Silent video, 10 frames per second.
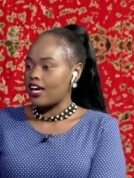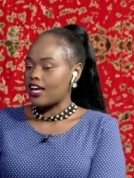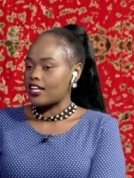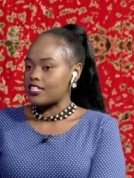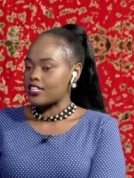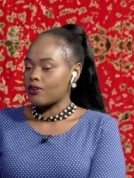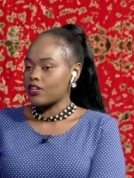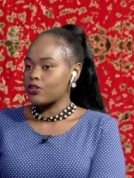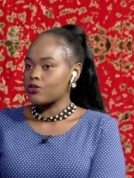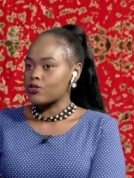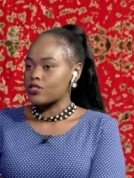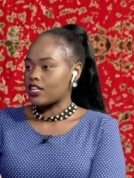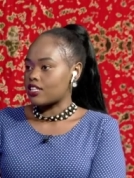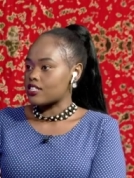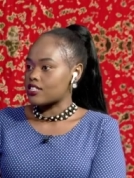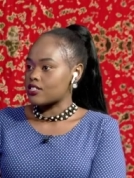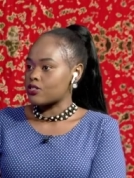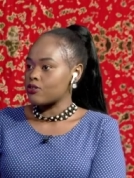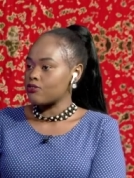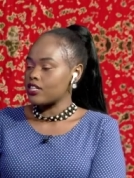And I would like you to tell us,
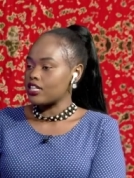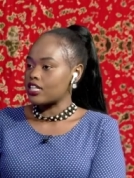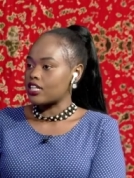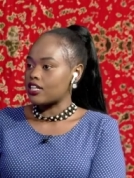do you feel like